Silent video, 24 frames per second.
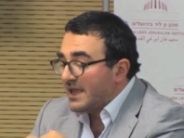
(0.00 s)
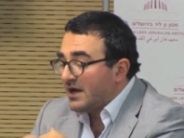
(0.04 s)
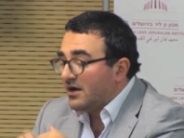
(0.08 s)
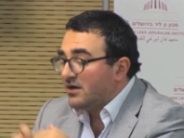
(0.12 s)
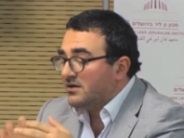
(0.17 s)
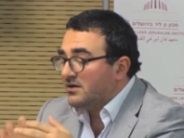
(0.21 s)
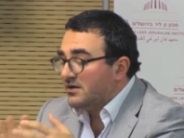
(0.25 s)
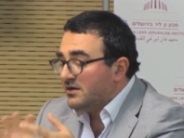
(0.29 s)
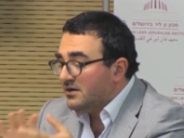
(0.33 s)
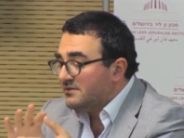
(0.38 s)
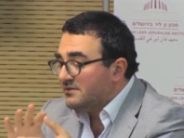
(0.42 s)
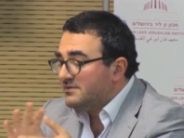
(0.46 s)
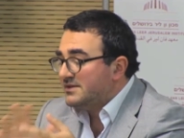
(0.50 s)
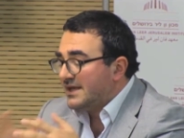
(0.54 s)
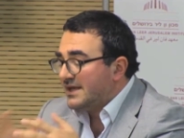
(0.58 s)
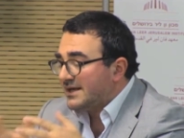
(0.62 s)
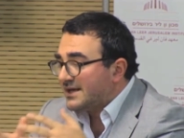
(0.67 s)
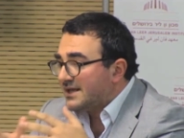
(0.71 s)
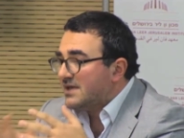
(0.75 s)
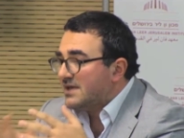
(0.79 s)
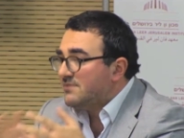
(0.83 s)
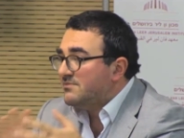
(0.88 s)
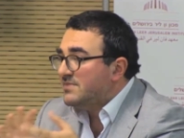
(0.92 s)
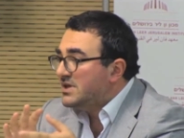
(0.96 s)
Now,
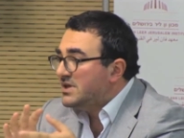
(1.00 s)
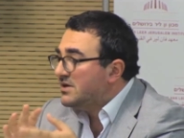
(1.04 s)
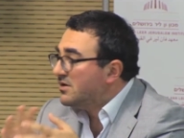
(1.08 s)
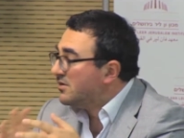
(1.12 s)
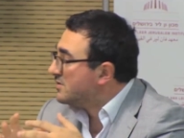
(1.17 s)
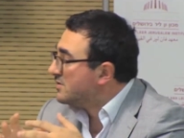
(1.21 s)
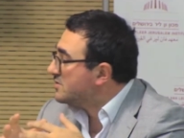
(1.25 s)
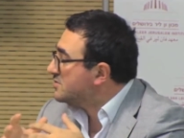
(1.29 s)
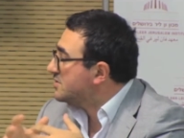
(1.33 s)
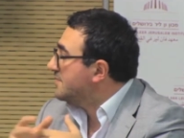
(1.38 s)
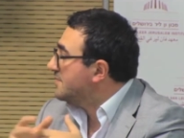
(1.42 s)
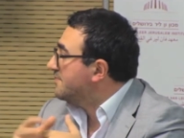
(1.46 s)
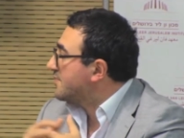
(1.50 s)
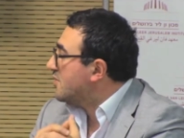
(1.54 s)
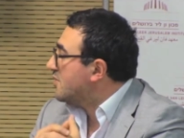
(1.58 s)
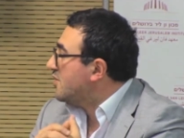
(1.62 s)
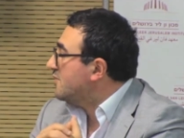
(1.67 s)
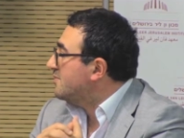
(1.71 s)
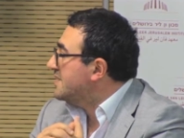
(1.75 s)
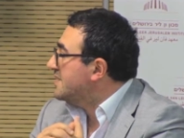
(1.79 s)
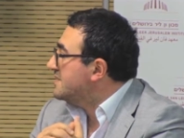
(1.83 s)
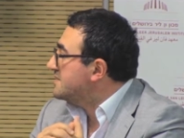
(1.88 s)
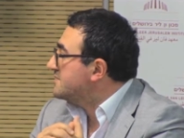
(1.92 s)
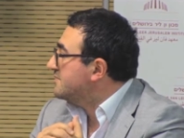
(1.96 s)
there can be also
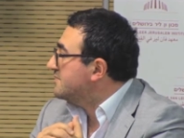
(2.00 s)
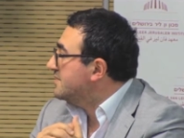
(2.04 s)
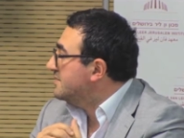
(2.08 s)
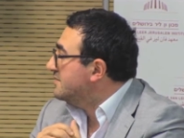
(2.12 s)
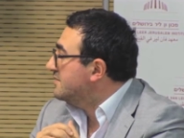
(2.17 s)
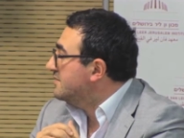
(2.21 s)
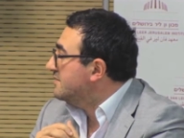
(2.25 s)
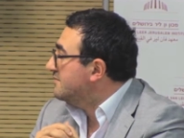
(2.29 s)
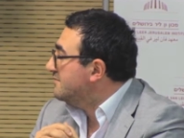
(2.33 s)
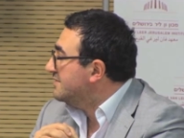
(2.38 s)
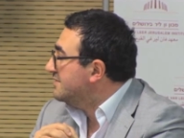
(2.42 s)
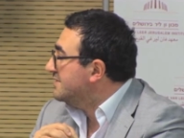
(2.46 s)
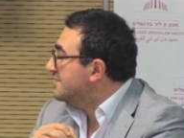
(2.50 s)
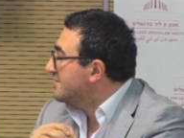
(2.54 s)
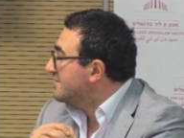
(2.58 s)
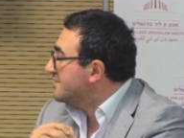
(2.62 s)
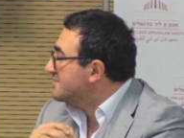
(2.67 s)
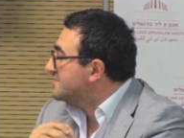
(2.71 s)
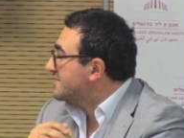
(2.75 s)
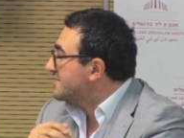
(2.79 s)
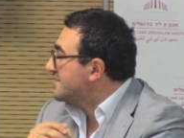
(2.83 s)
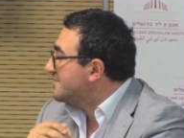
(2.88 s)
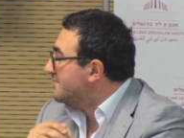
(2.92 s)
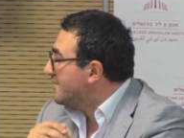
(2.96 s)
problems with
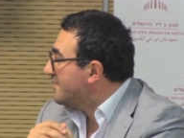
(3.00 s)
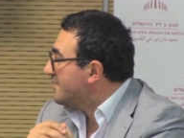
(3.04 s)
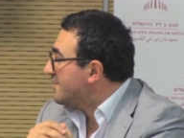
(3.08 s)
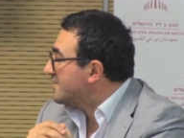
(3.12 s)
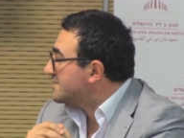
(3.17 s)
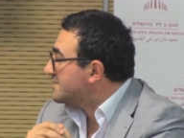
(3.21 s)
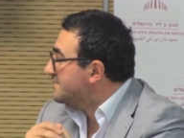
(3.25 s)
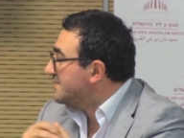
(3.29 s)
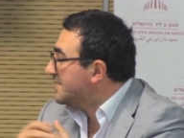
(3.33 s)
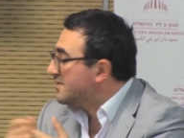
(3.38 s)
those reports,